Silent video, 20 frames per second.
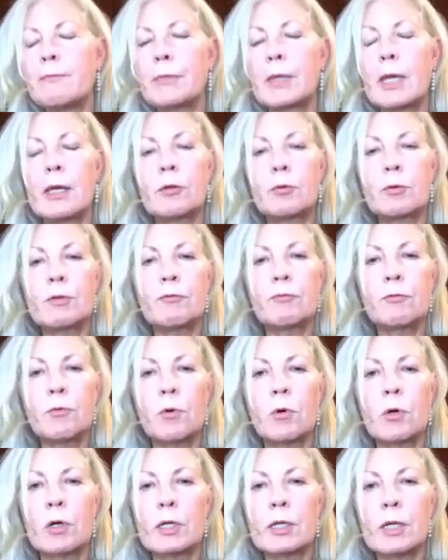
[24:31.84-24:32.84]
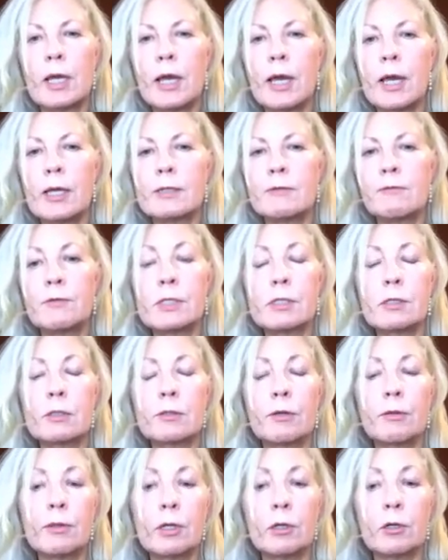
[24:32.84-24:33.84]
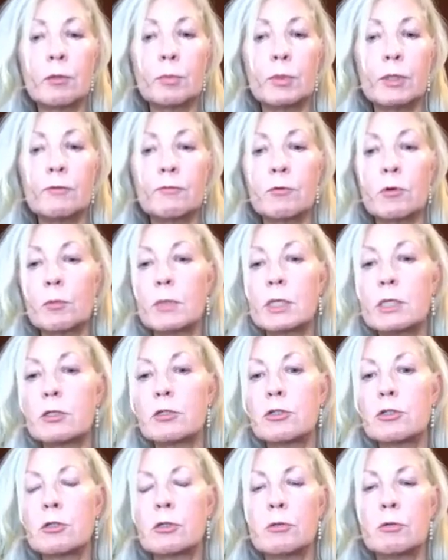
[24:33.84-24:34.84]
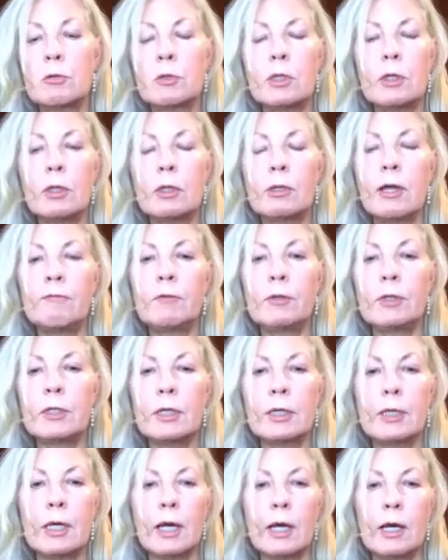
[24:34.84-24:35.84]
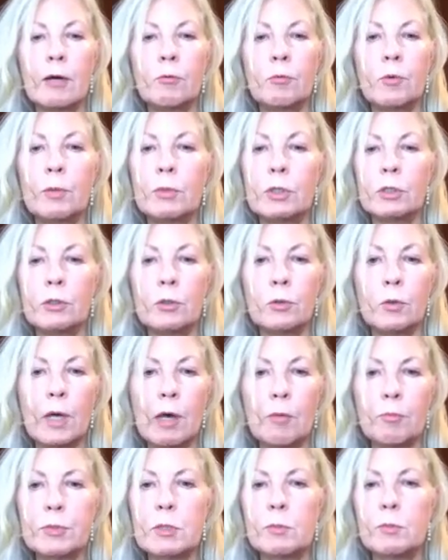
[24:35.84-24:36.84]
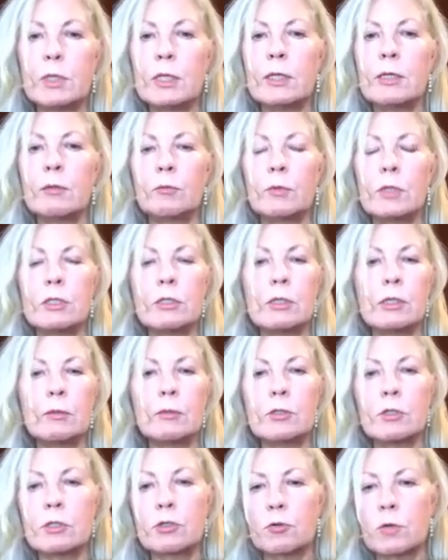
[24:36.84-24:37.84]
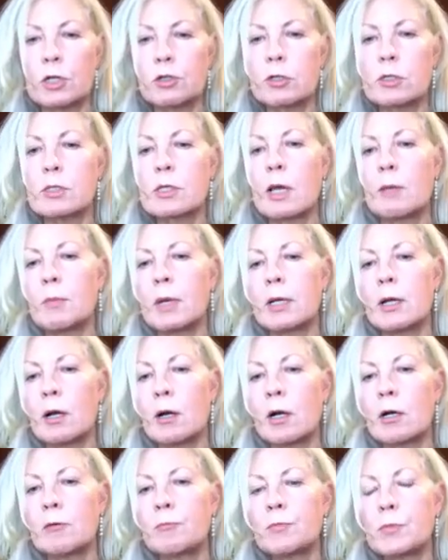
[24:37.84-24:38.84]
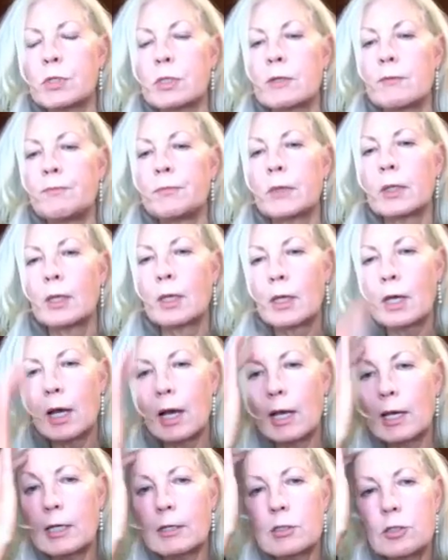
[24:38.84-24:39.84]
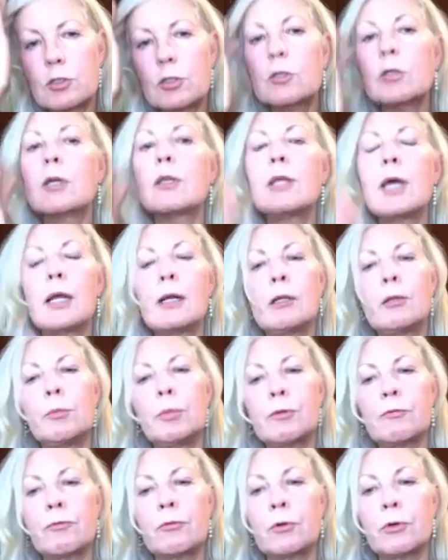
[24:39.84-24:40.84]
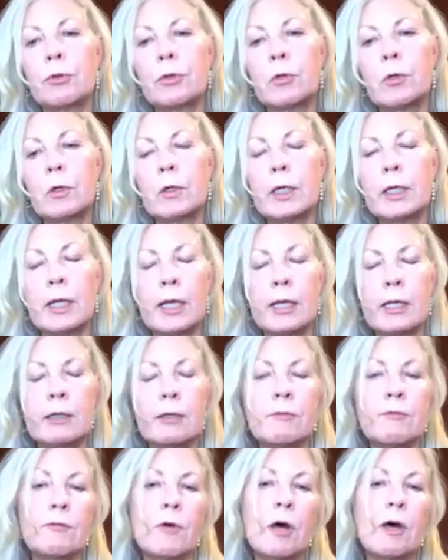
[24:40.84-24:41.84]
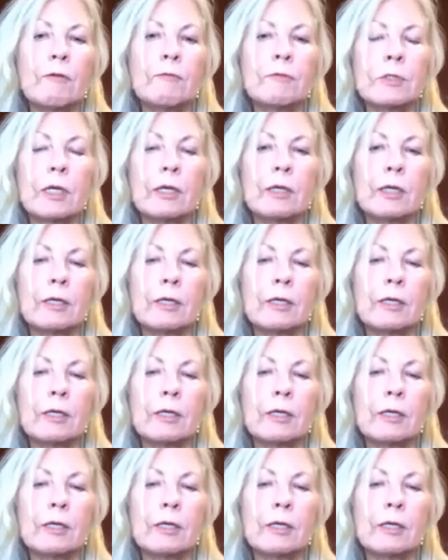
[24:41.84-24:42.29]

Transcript: Henry Ford had physical therapy for me to do, lovely woman who helped me, and we did stretches on my arms. I took that a little bit further, and I involved